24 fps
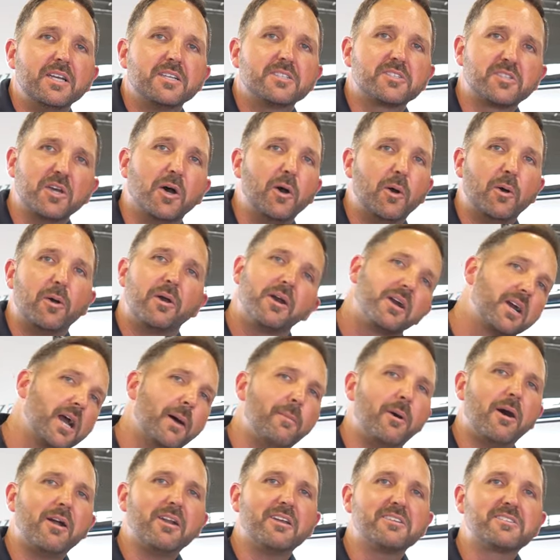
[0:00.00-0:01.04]
So
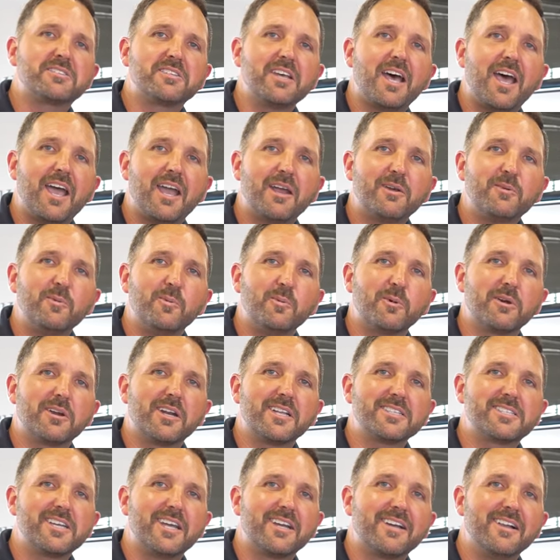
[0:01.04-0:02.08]
come on inside, we're
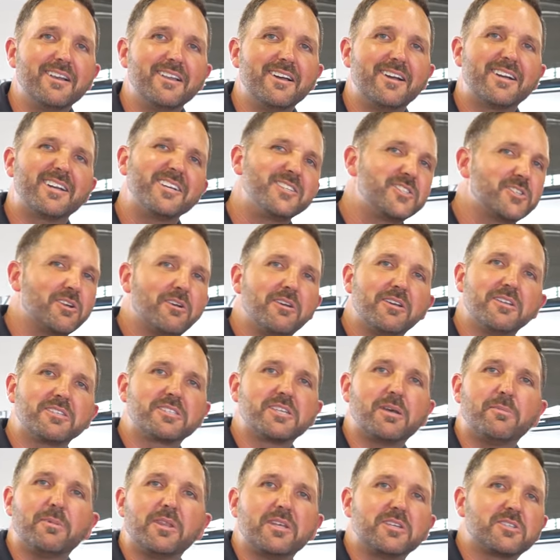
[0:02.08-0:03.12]
going to take a look and show you
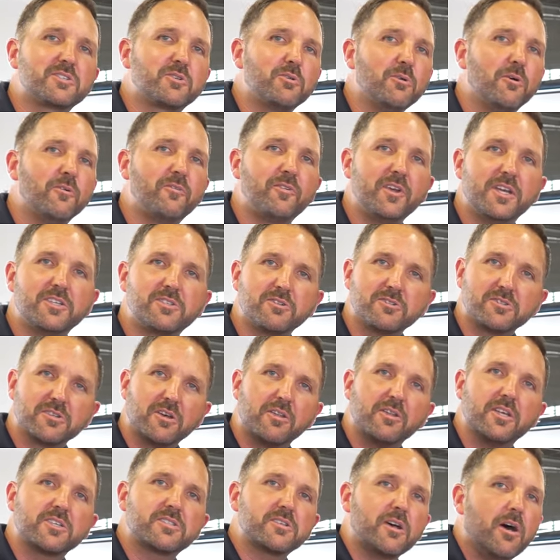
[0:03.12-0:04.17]
some of these cool features
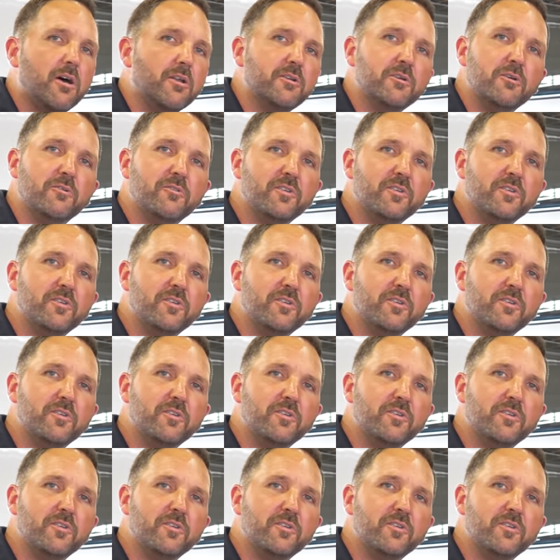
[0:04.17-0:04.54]
on this all-new